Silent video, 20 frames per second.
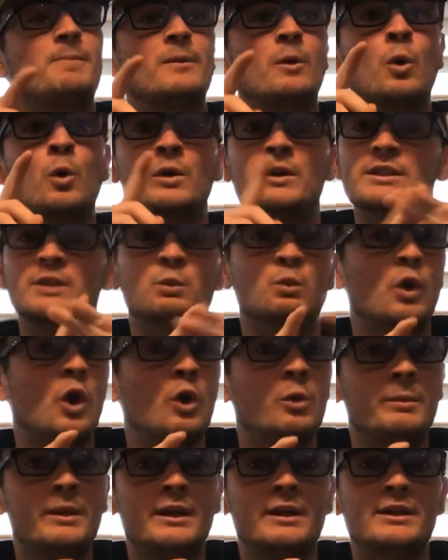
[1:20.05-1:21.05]
or is he
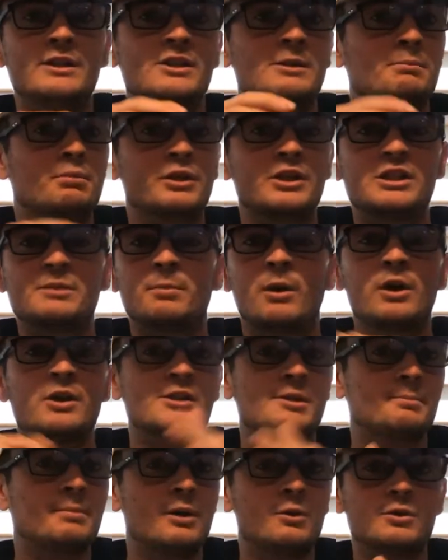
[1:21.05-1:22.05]
roaming? Is it pre-spawn?
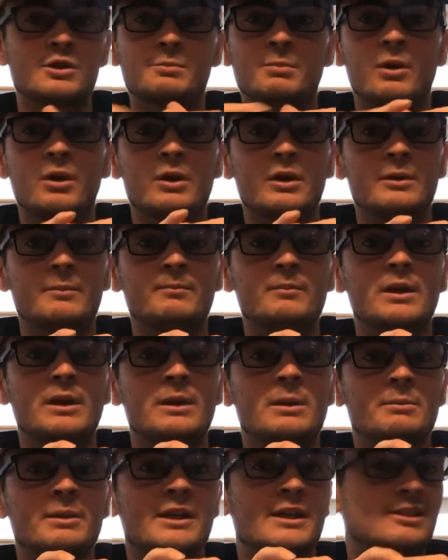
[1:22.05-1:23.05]
Is it post-spawn?
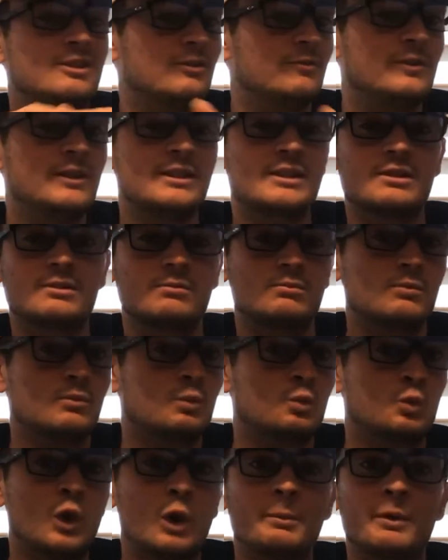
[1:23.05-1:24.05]
Because if it's
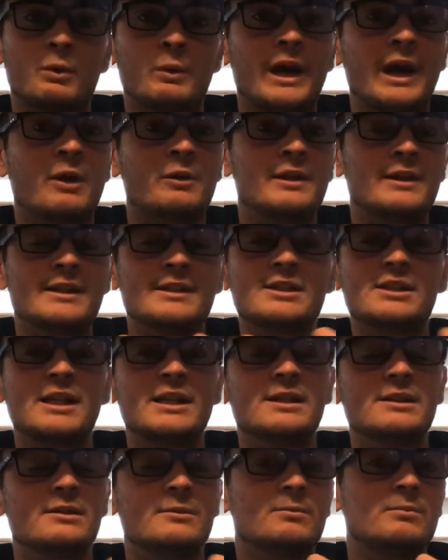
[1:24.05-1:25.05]
roaming around and it's
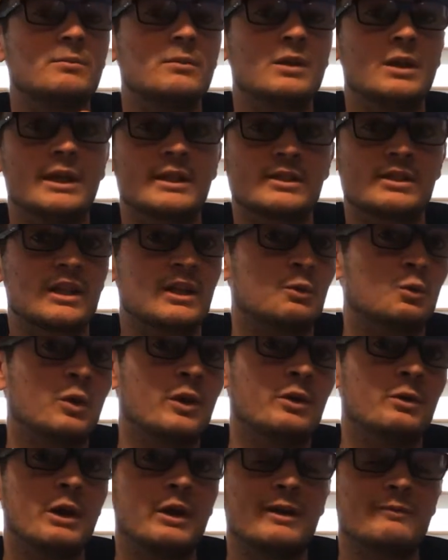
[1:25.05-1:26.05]
going to
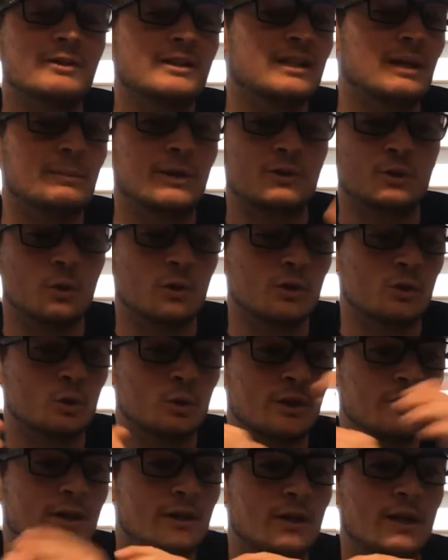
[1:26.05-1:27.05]
run around every time I throw a
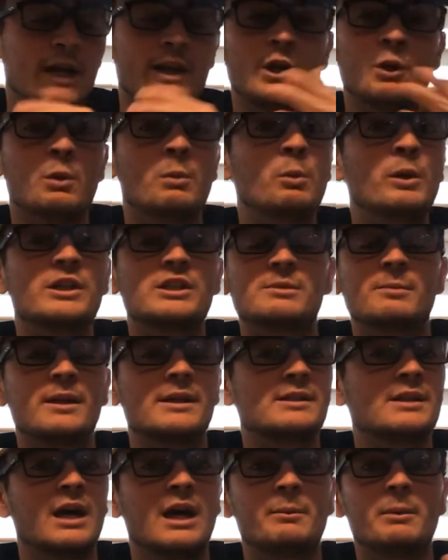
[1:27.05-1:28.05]
lure in there, I know I'm wasting
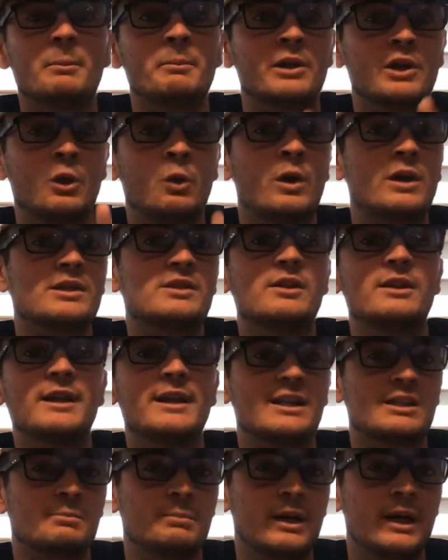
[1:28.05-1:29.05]
my time. I'm going to go on to the
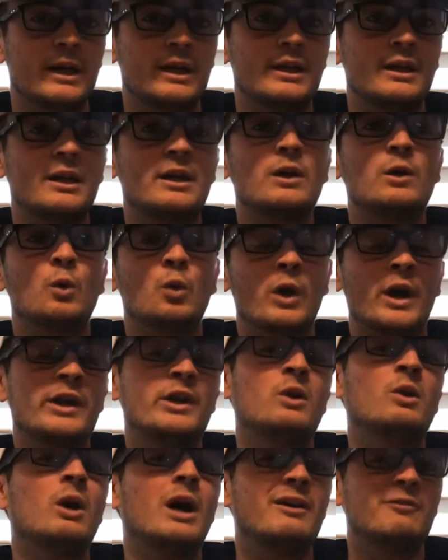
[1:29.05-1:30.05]
next bed where I
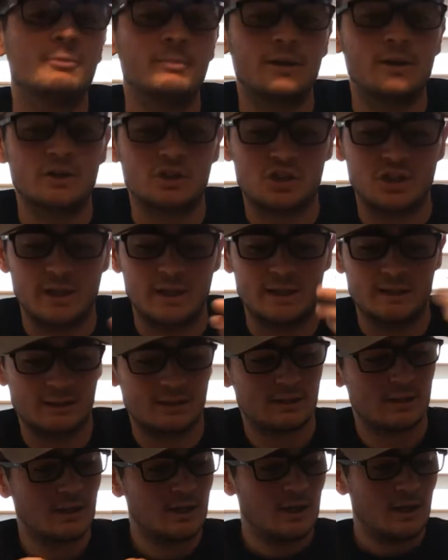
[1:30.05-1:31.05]
know I'll have a better
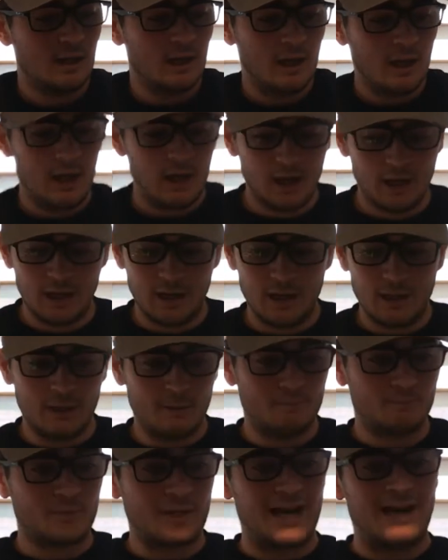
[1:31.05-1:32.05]
chance.
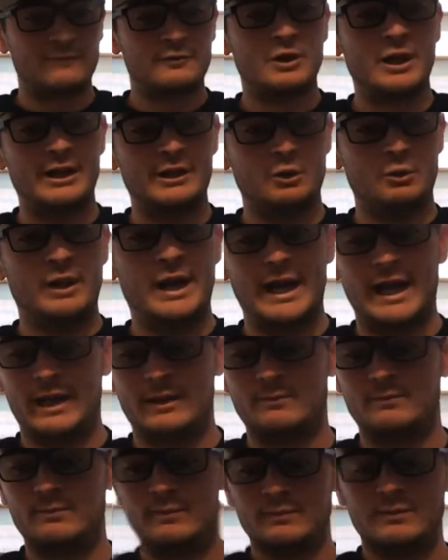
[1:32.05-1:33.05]
After I do
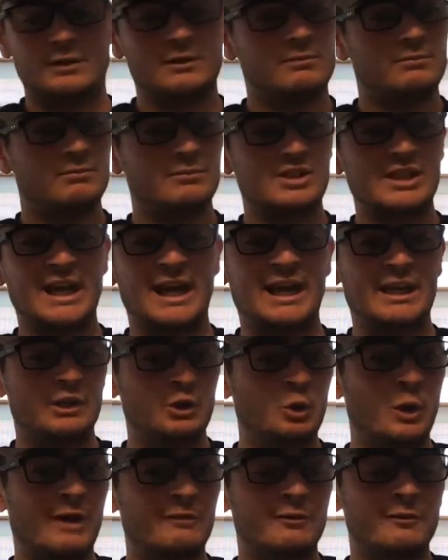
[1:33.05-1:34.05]
that, say I
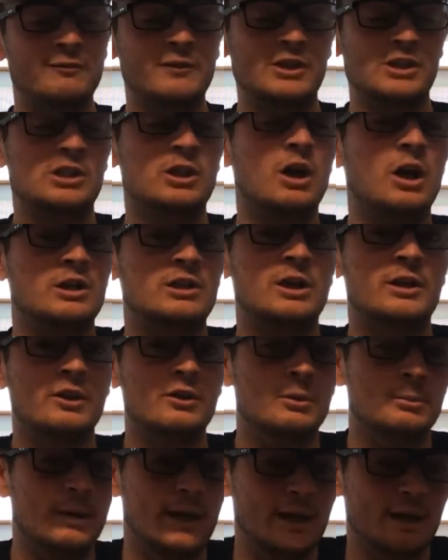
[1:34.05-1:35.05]
do have a fish locked
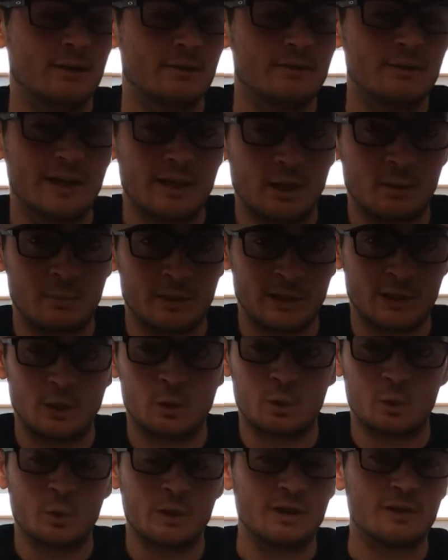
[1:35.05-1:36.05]
onto the bed, then I'm going to
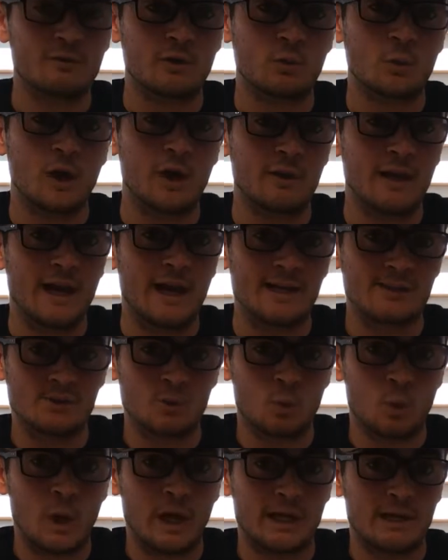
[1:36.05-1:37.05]
go to a different rod that has
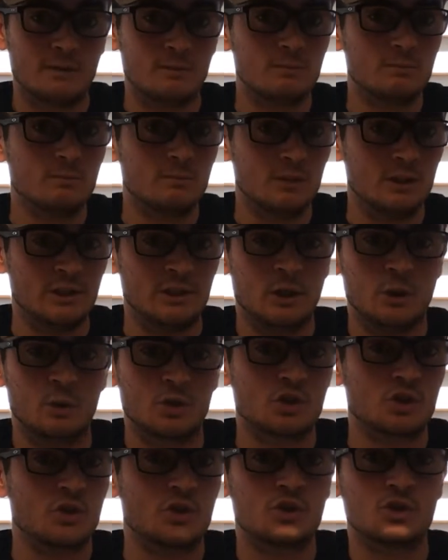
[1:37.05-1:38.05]
a white,
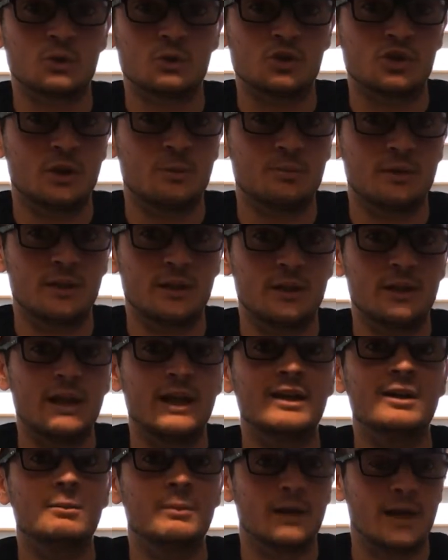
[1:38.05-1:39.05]
chartreuse or something,
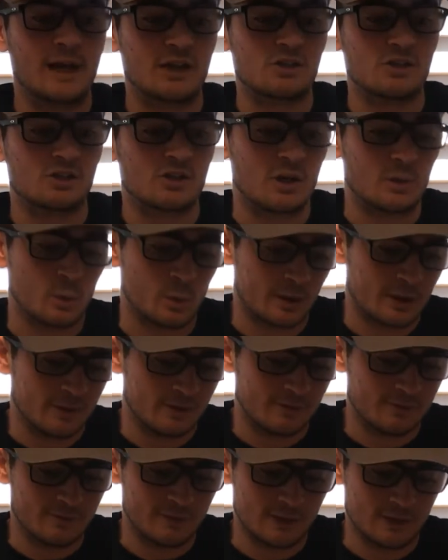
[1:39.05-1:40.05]
and I'm going to actually start
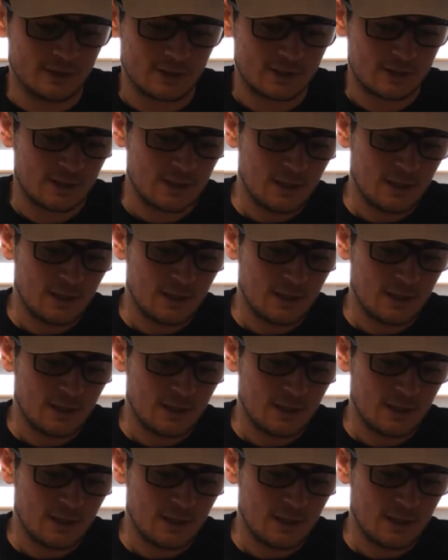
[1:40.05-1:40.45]
working the fish.